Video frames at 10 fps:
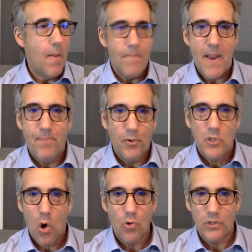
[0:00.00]
people
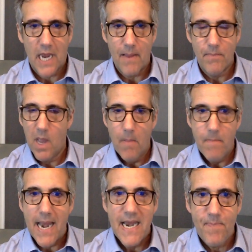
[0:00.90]
told him,
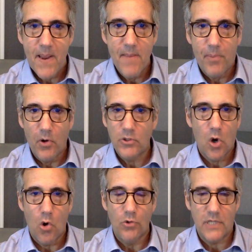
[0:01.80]
many people
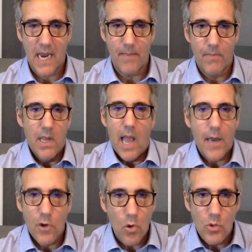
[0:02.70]
told him, I
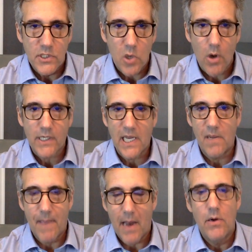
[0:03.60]
don't know who he's talking
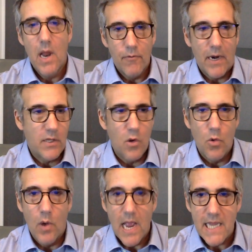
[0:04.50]
about, right?
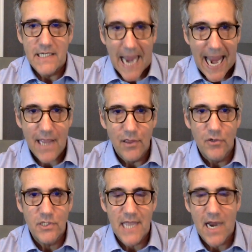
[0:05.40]
Who? His
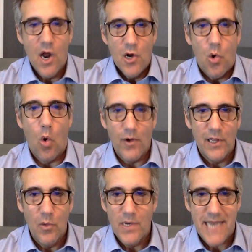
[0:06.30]
handlers there, Corey
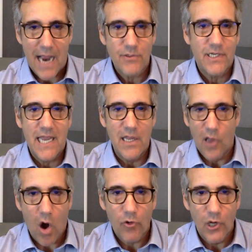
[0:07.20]
Lewandowski,
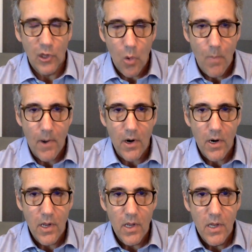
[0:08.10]
Laura Loomer,
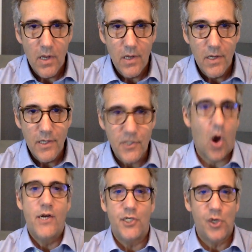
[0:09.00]

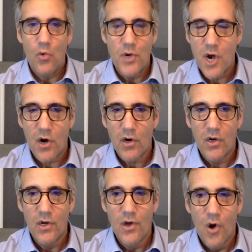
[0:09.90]
Don Jr.
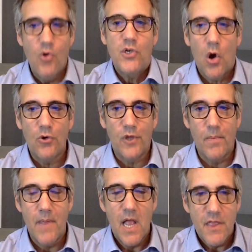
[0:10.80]
Who told
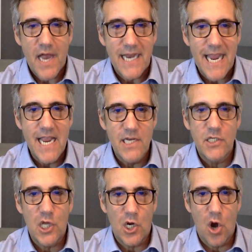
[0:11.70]
him that he
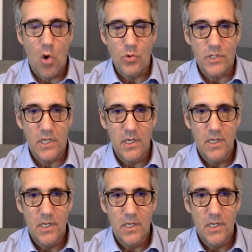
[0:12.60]
is the GOAT?